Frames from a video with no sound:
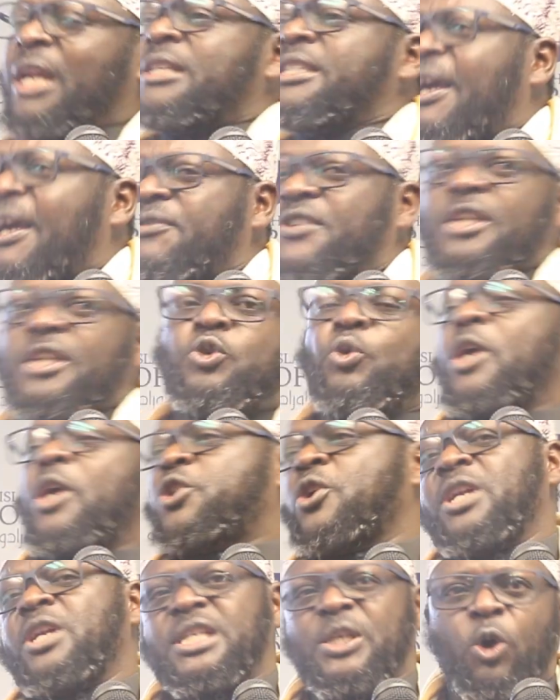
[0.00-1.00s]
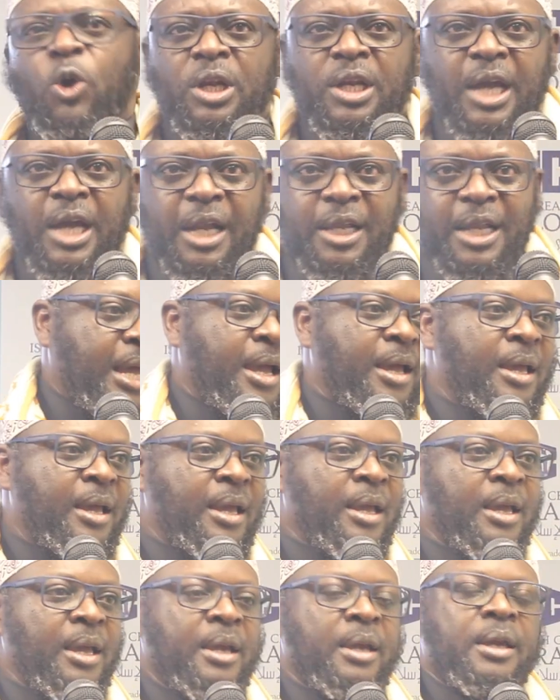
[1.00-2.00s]
and tough situation is only Allah.
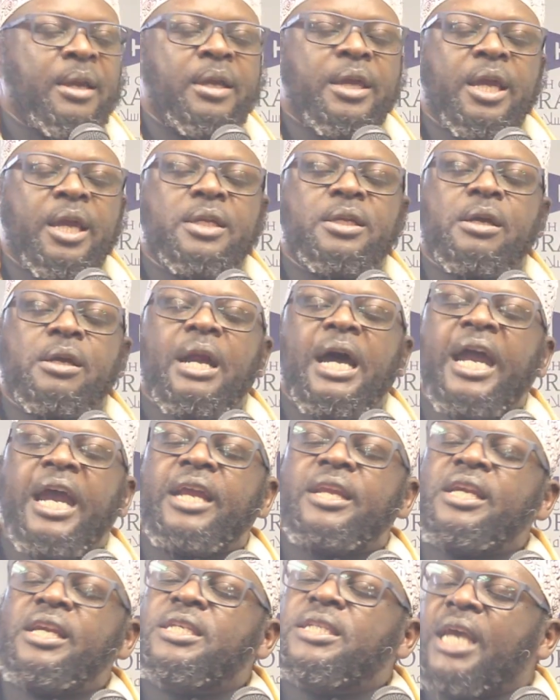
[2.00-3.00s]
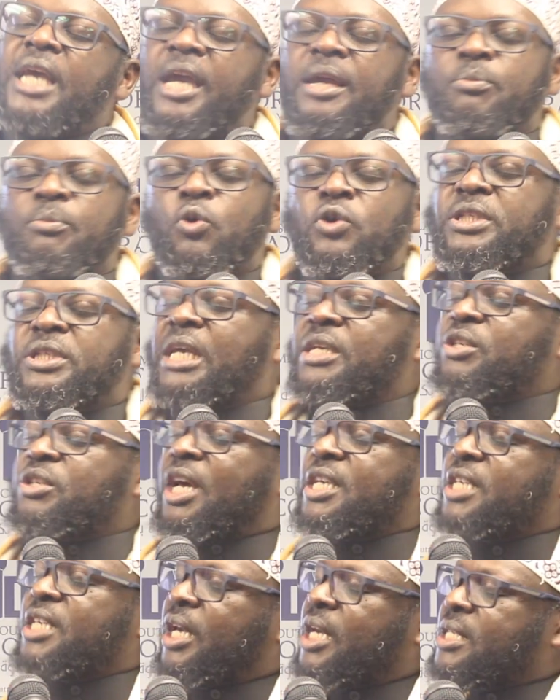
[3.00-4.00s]
He cried, he said, Moses is
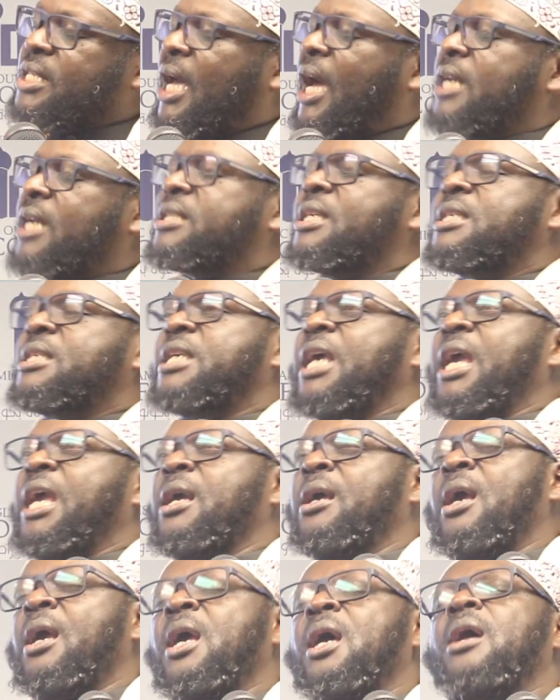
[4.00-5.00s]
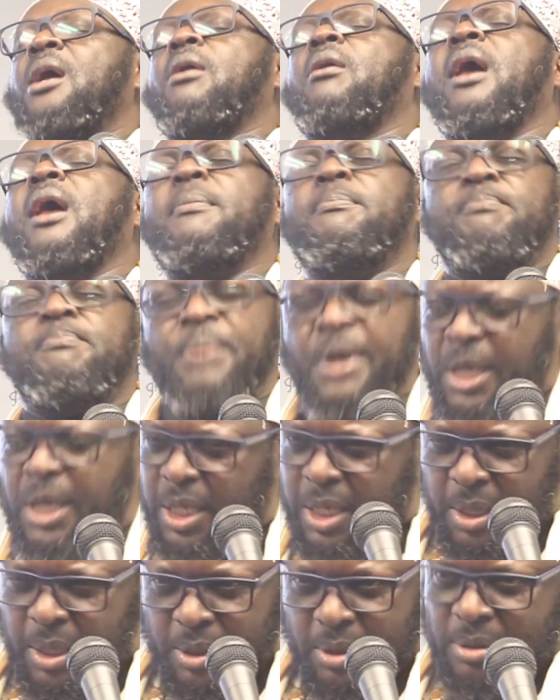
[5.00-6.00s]
raising his hands and saying,
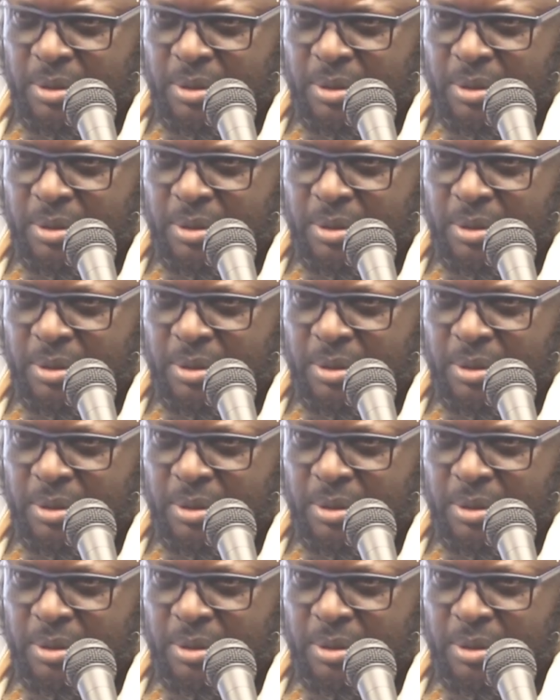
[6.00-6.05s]
Rabbi,